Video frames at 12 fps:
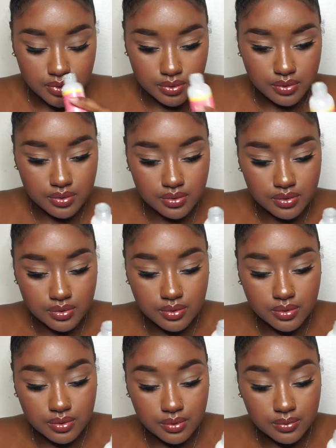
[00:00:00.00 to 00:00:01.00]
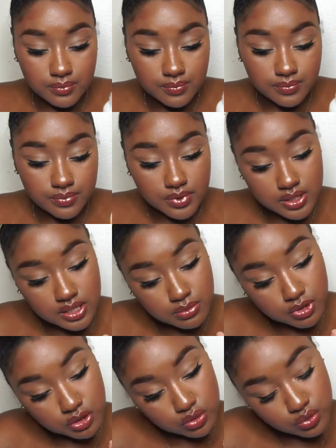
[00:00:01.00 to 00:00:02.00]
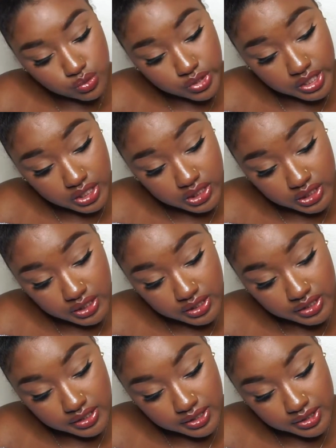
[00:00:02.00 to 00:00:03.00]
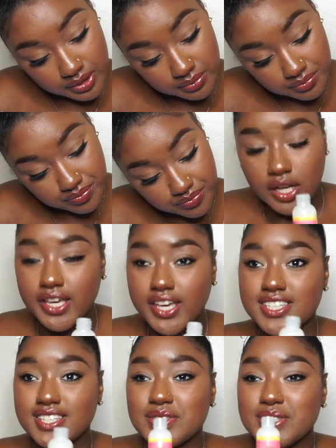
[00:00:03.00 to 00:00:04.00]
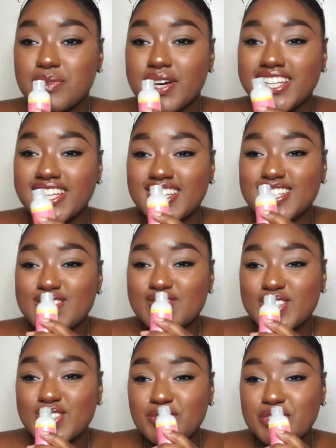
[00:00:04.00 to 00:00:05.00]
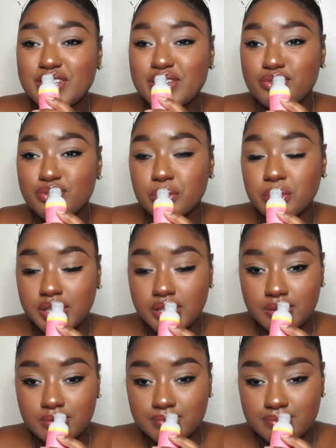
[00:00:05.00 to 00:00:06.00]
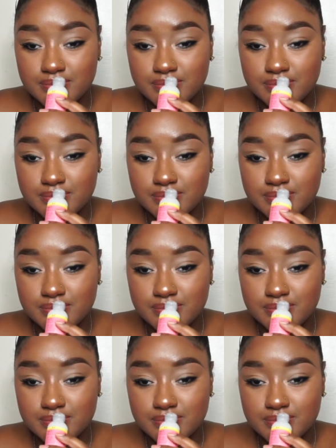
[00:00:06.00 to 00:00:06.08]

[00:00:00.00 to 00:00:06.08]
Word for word: Ooh, this smells really good. I can't stop smelling it. It smells really fruity.